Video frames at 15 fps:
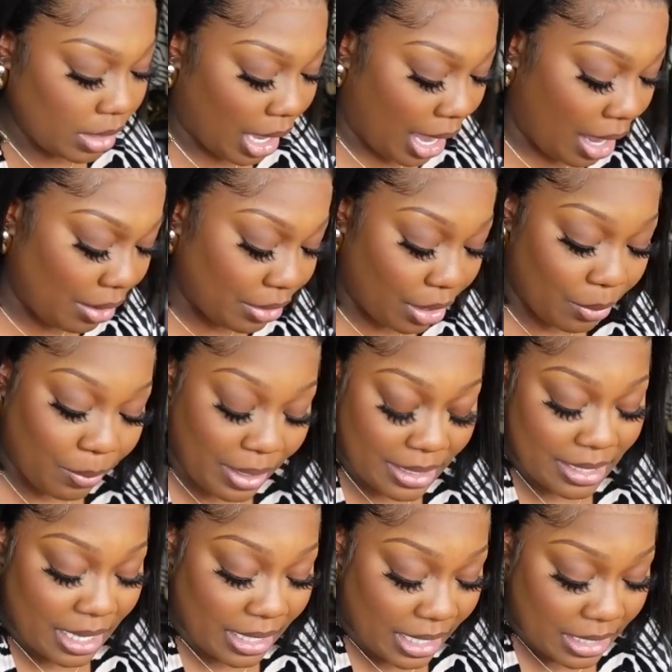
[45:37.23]
I don't know
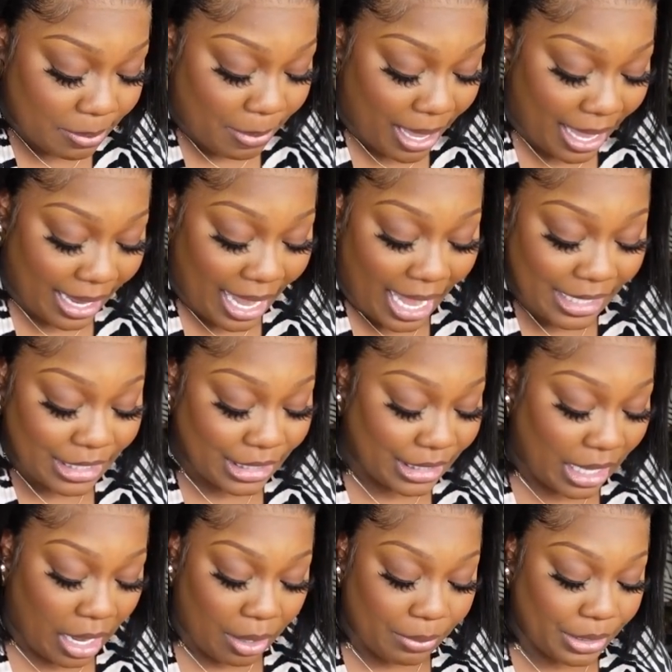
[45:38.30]
what's in this bag. I
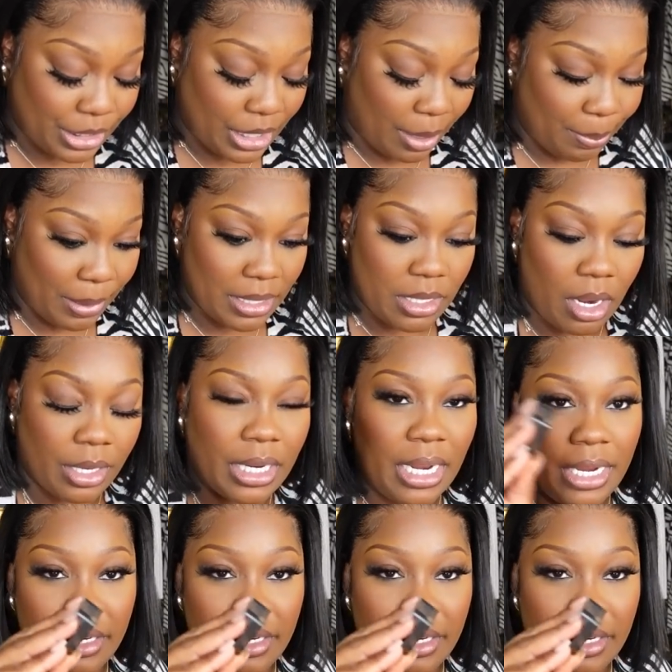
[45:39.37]
just always shop at Target.